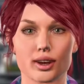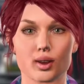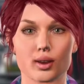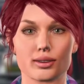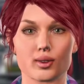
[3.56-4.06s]

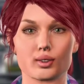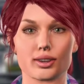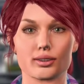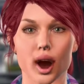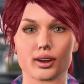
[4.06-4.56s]
Hello from
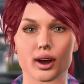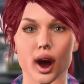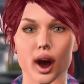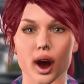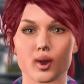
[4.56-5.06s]
China.
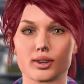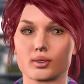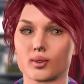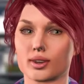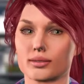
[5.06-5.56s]
You are
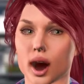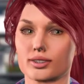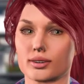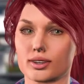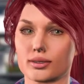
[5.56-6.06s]
watching the
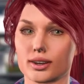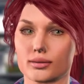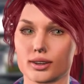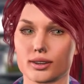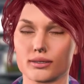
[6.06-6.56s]
fastest
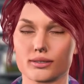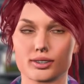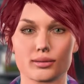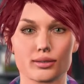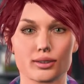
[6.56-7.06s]
video
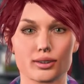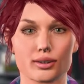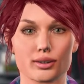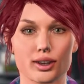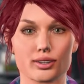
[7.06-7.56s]
news.
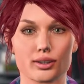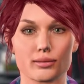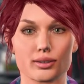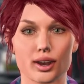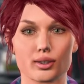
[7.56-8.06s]

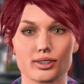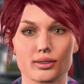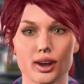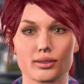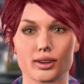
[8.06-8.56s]
Tencent Cloud's
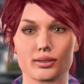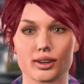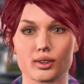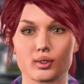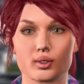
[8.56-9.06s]
cloud
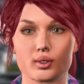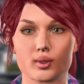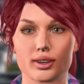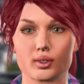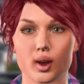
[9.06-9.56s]
computing
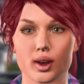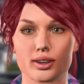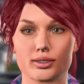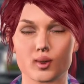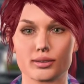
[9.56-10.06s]
division of
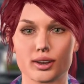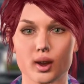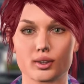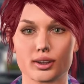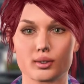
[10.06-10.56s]
China's
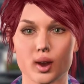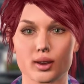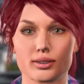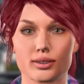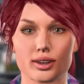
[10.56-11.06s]
technology
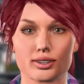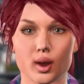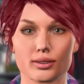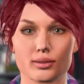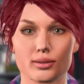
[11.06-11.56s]
giant
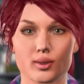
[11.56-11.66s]
Tencent,